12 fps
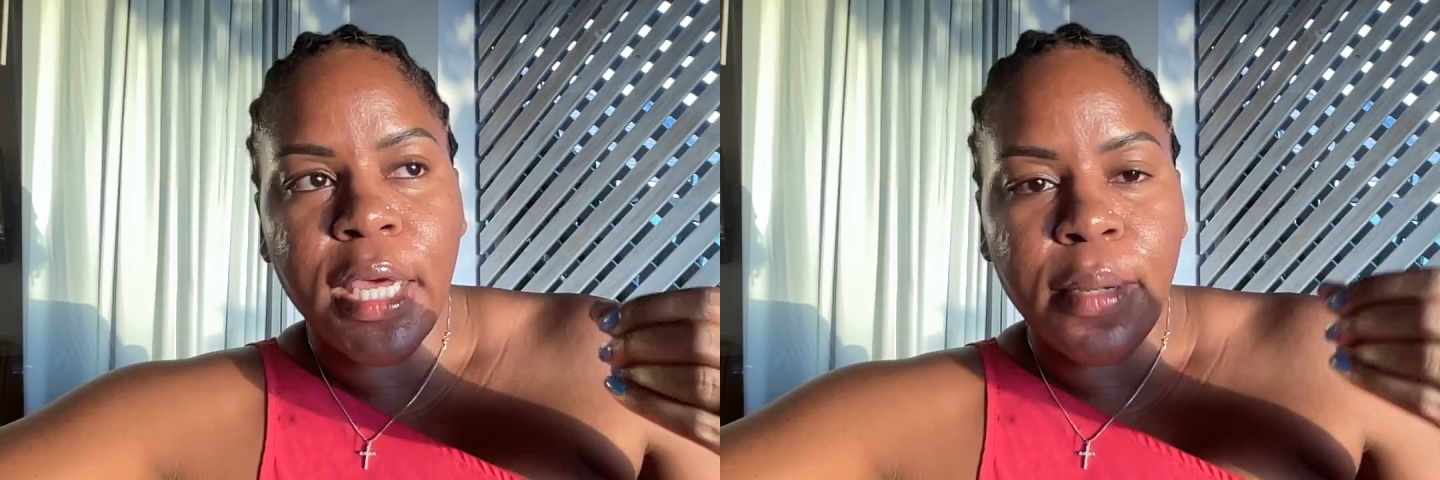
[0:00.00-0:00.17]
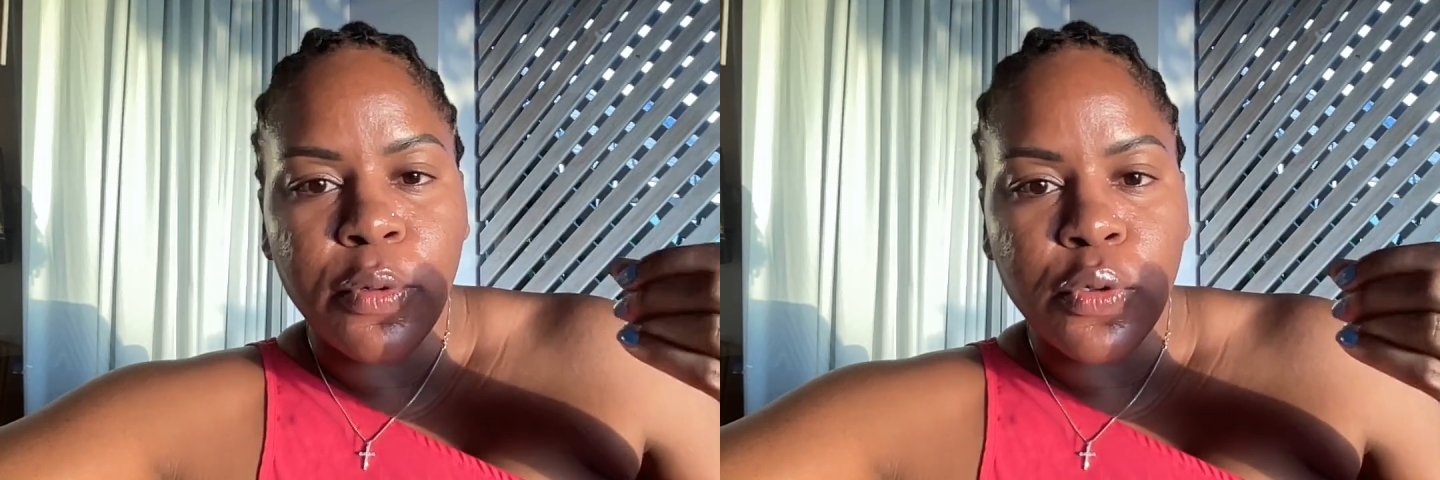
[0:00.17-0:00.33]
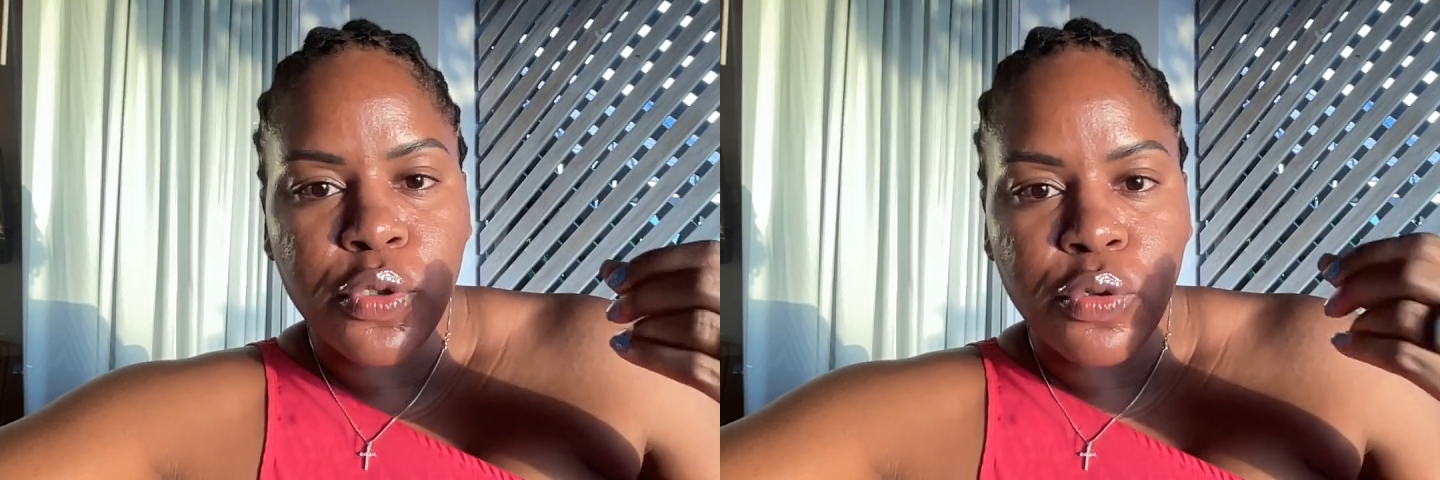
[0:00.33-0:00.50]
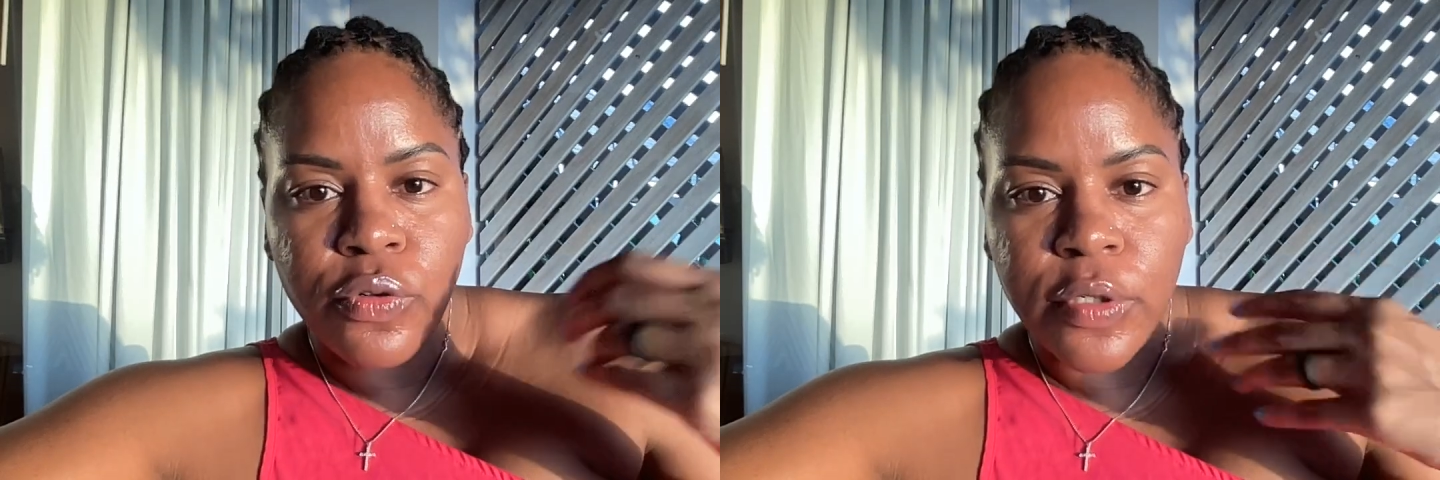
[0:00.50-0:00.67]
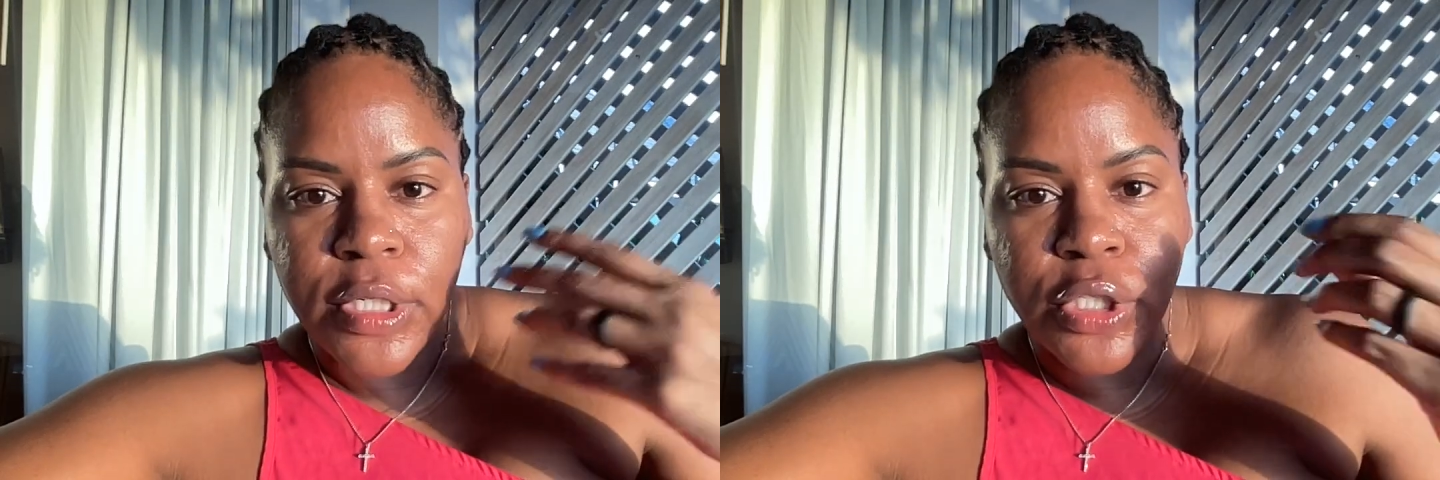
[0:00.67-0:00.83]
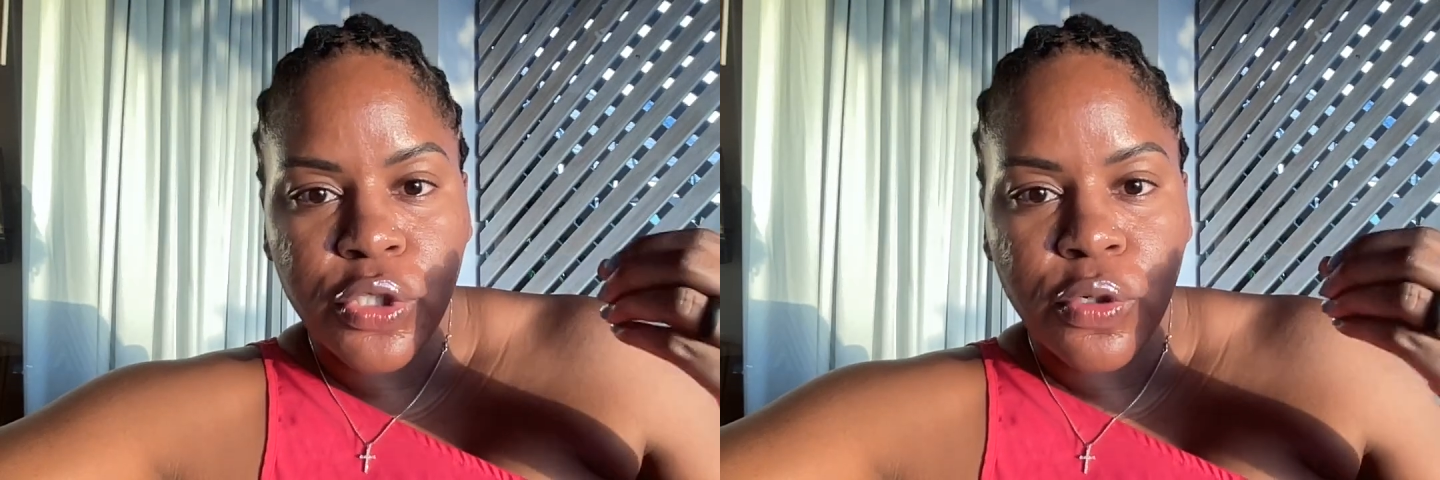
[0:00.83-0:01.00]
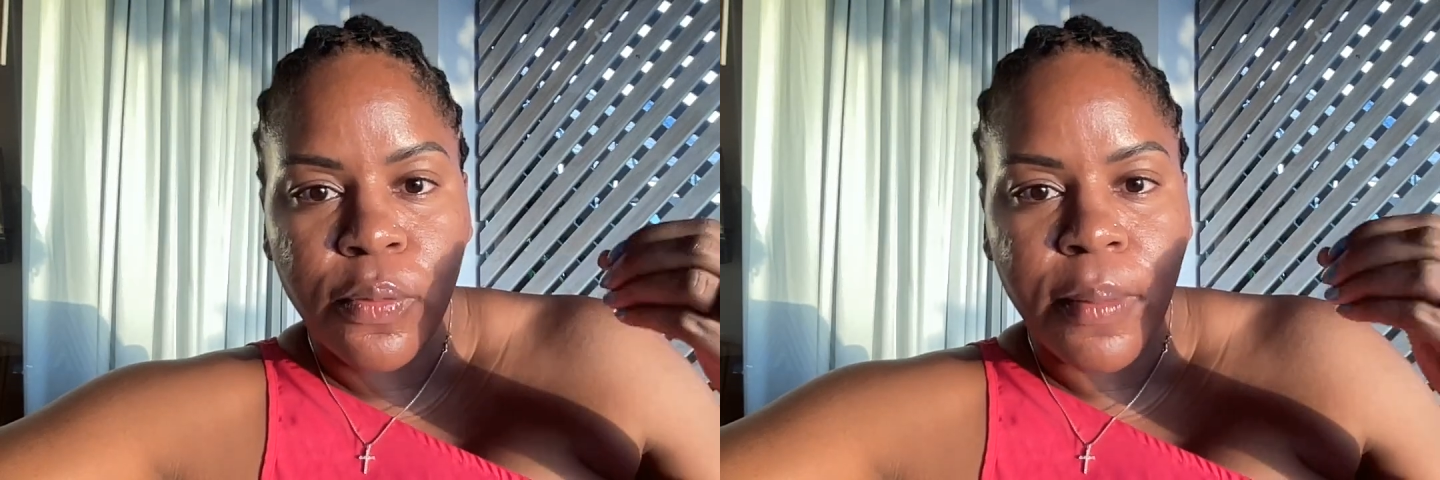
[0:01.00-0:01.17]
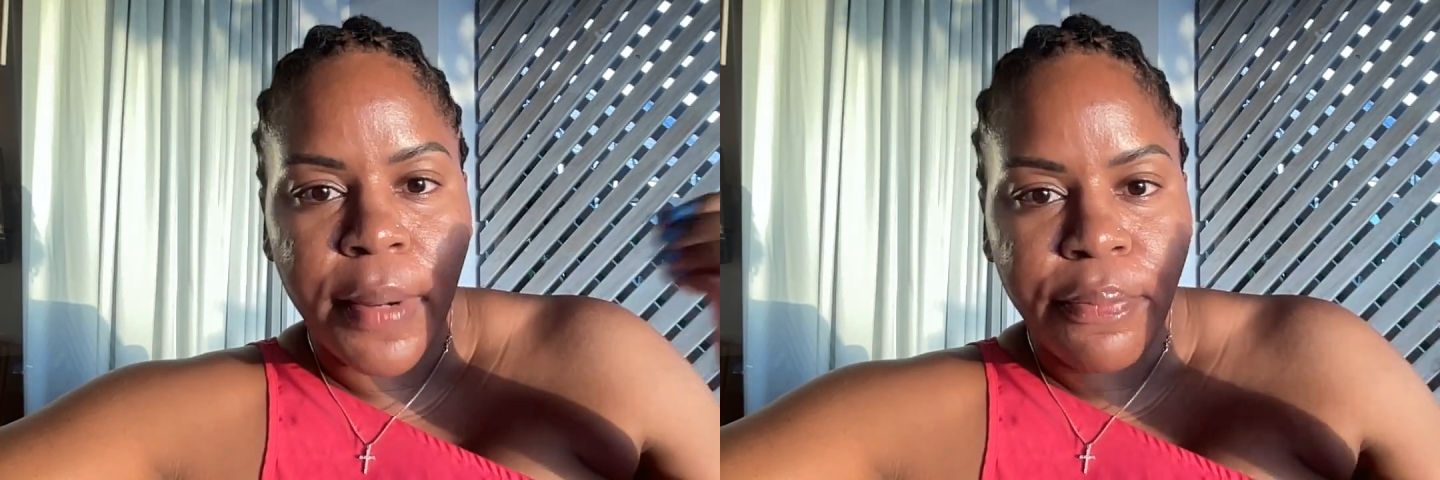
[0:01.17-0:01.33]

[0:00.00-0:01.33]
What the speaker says: able to credential my